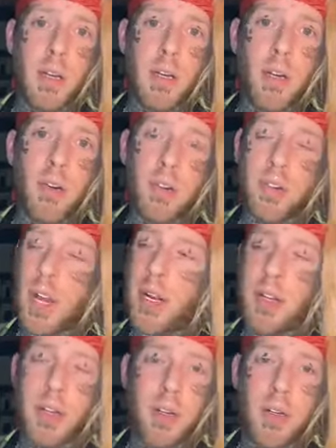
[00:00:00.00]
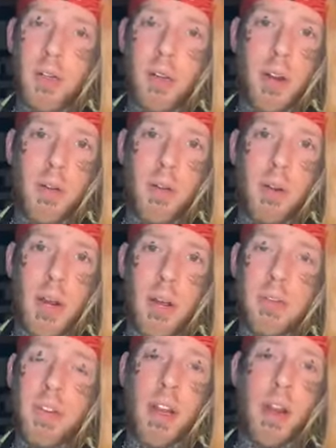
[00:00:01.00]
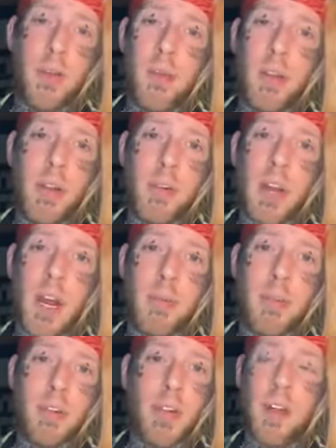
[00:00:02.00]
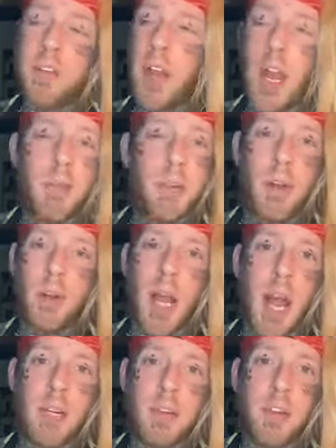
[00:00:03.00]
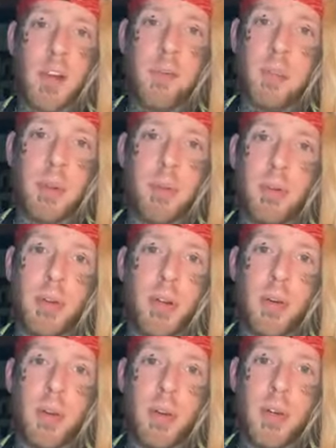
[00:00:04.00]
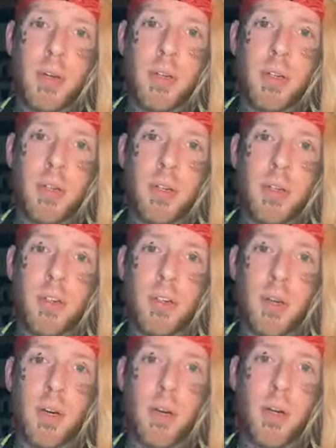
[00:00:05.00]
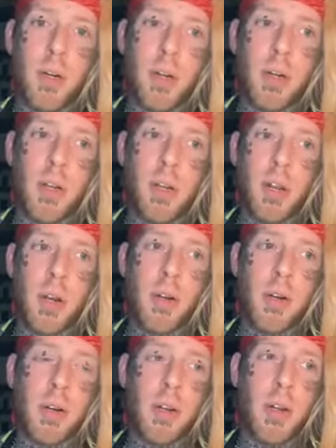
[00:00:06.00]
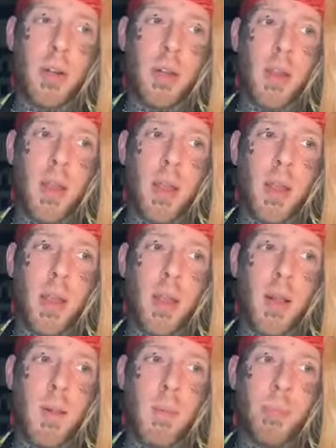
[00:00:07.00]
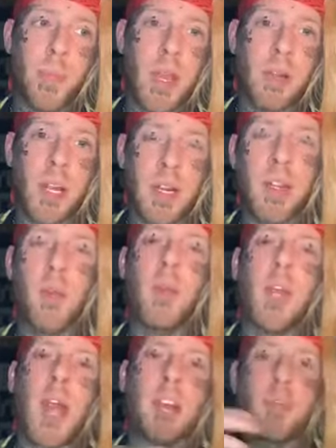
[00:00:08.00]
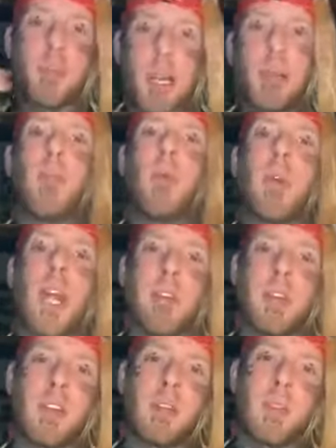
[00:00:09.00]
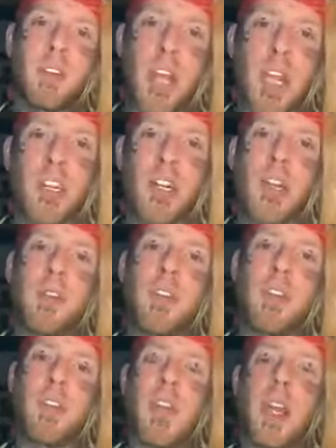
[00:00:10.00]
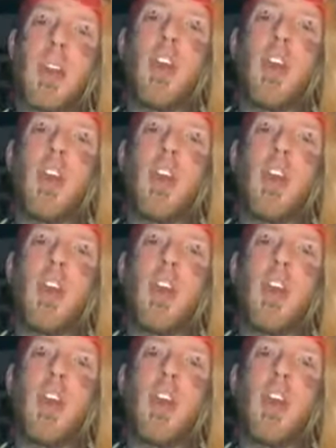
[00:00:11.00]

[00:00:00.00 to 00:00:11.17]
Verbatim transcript: you just gotta, you know, I've said it a million times tough times don't last, tough people do. So, you know, I think that we as people, we have this obsession of just like